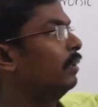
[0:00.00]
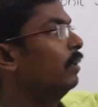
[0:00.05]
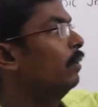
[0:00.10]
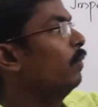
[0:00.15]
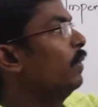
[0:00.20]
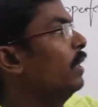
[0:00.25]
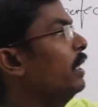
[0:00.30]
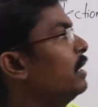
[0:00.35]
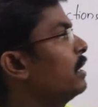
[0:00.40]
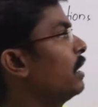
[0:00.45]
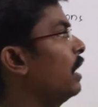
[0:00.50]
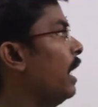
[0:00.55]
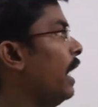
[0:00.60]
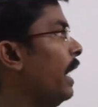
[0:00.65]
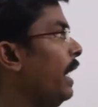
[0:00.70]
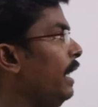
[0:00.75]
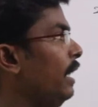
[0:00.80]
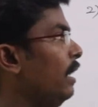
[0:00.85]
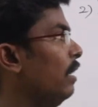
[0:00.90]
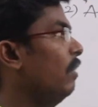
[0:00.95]
third one is
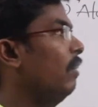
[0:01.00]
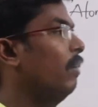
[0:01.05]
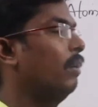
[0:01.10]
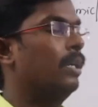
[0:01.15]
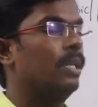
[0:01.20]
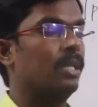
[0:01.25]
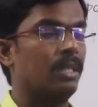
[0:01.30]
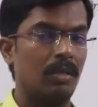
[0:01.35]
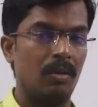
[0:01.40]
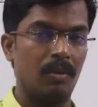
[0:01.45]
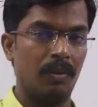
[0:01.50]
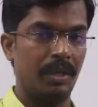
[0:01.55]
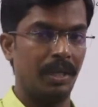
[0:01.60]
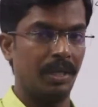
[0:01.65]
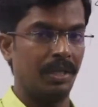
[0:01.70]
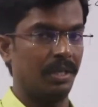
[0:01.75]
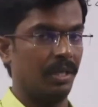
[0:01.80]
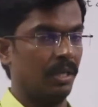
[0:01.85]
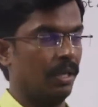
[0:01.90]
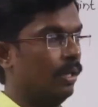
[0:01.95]
line or
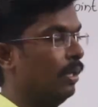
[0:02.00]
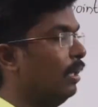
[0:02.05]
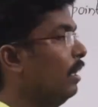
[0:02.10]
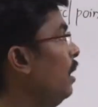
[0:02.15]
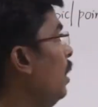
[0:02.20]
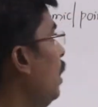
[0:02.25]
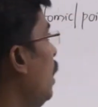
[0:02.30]
dislocation.